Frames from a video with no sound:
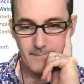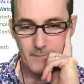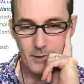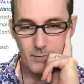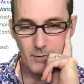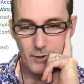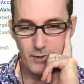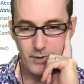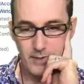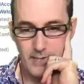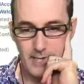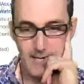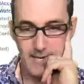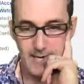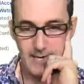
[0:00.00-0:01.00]
We shouldn't
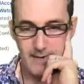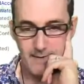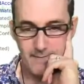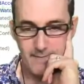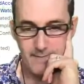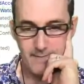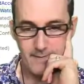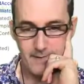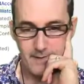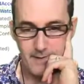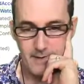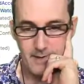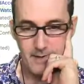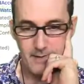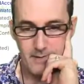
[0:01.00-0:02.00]
have, let's